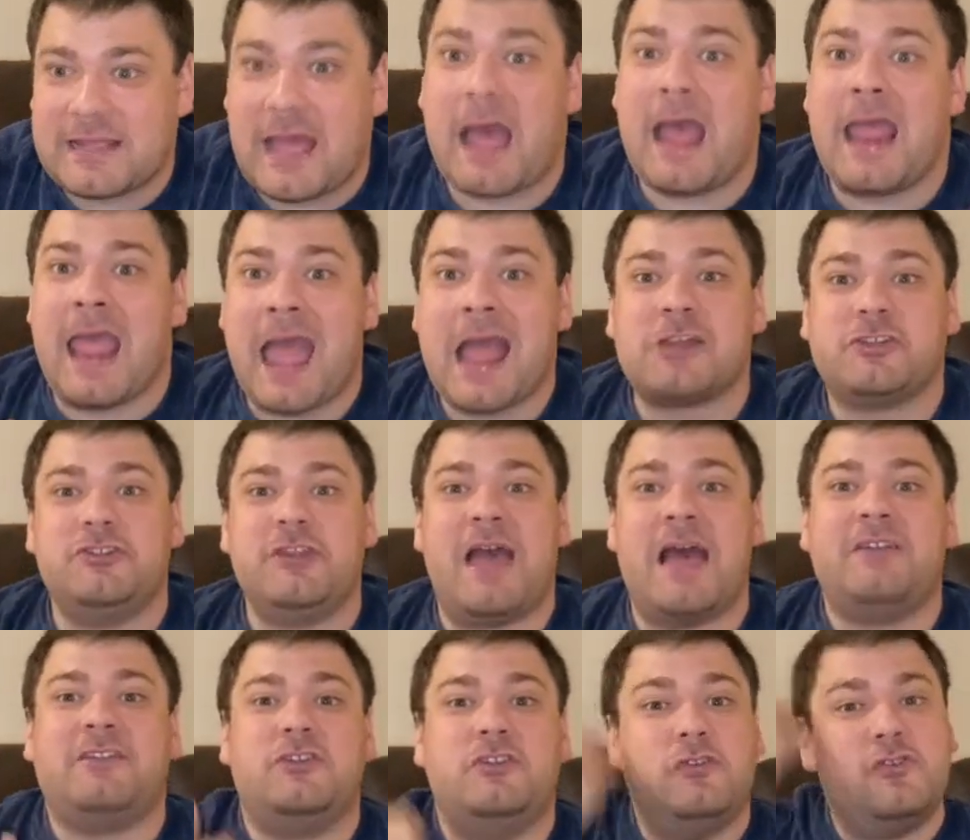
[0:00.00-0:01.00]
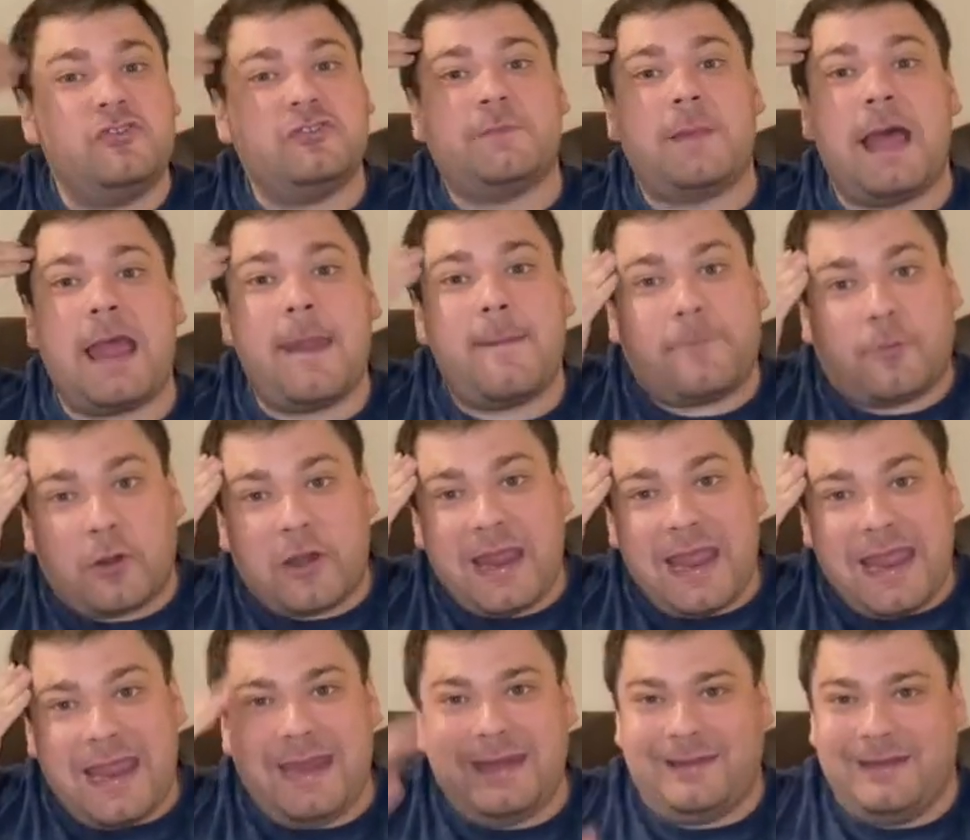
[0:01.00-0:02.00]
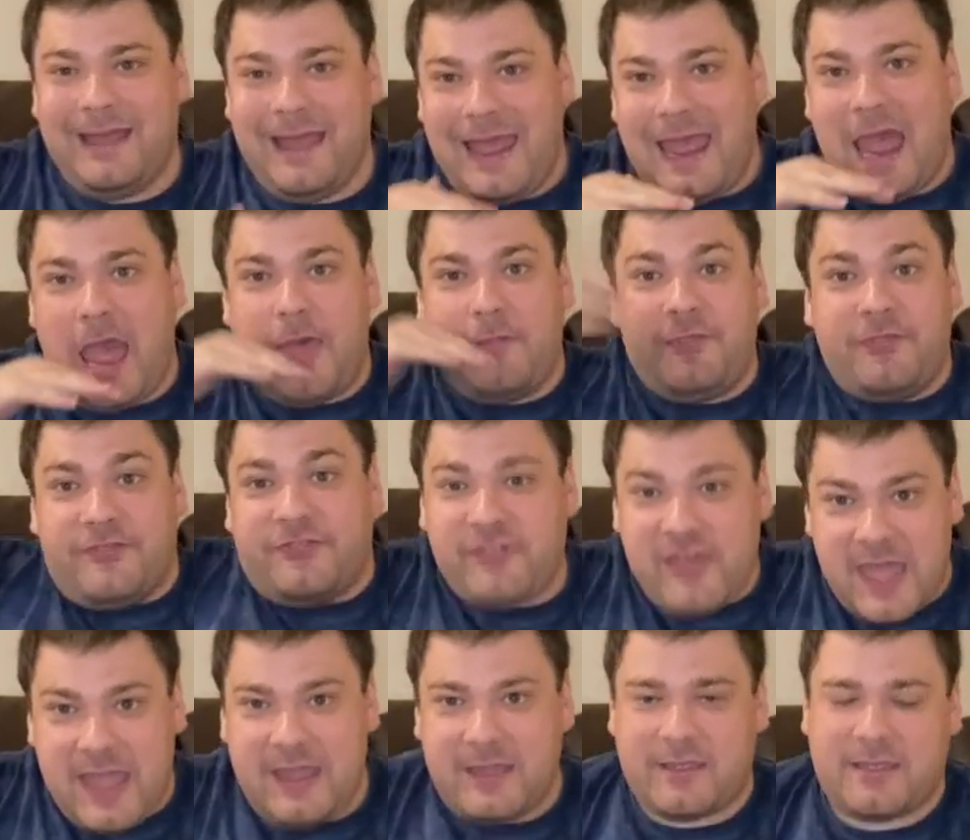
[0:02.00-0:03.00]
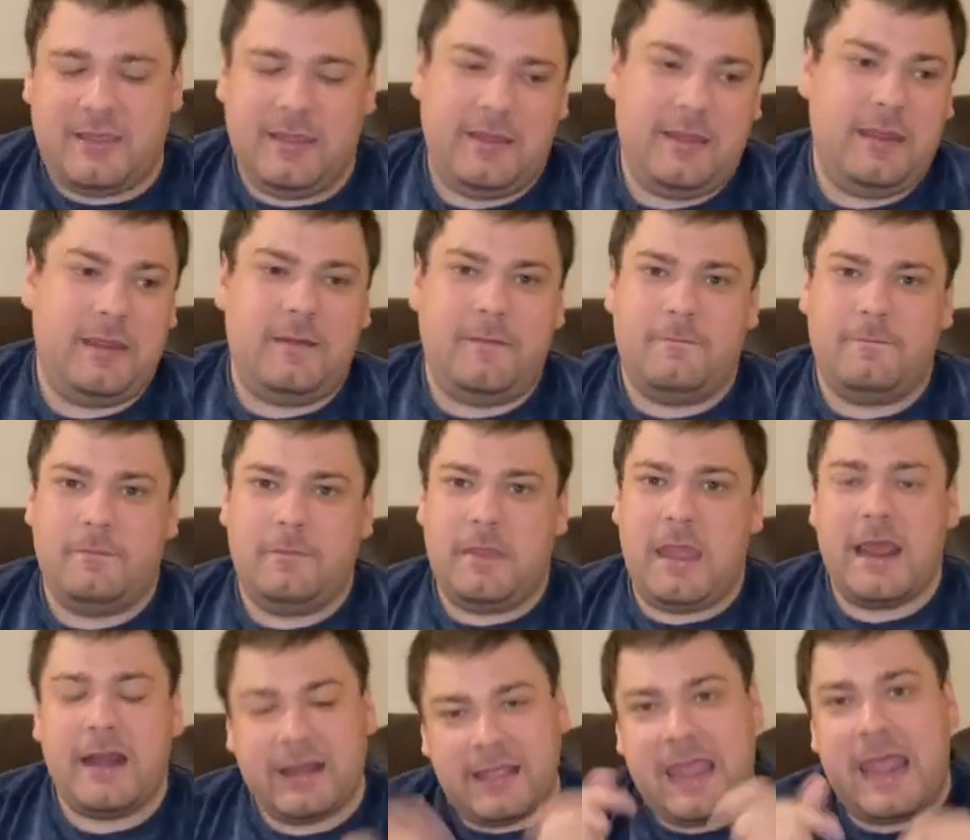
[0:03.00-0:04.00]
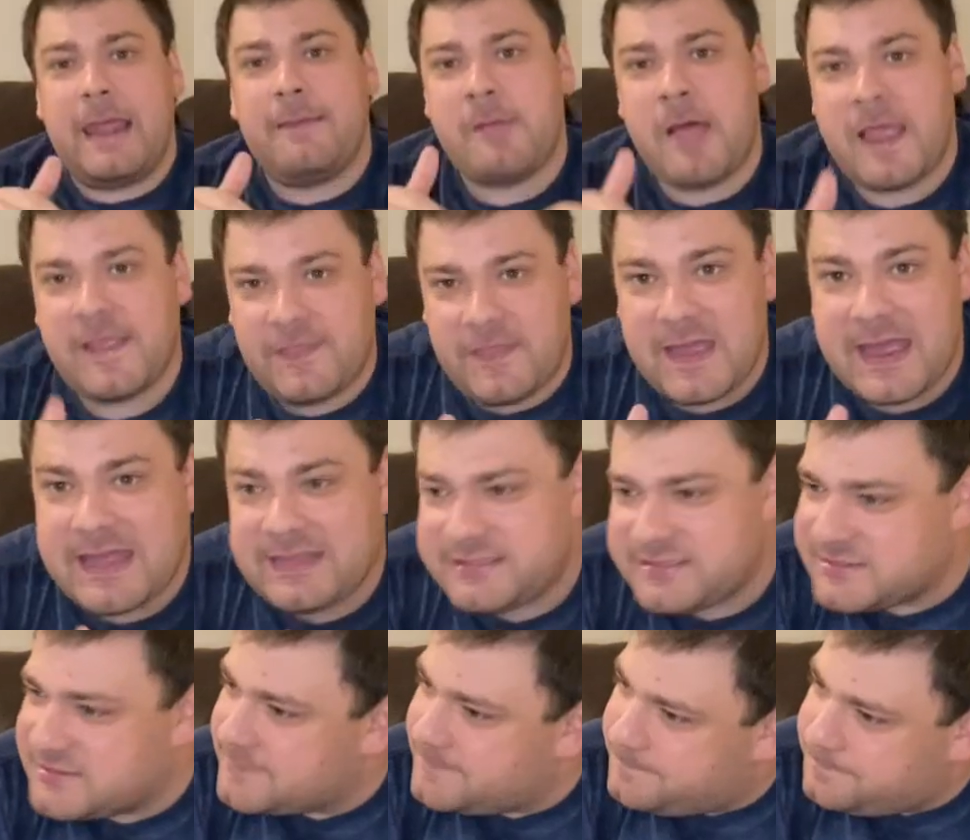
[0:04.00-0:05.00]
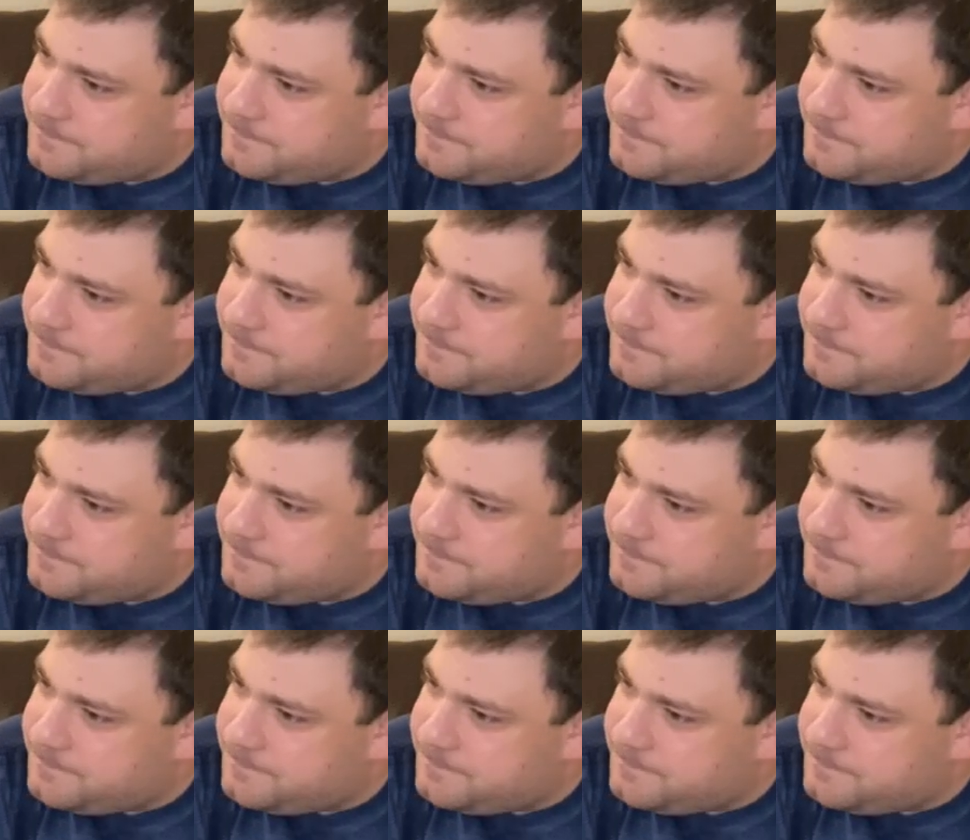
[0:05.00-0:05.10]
I actually had to use my brain and think. And a game like this,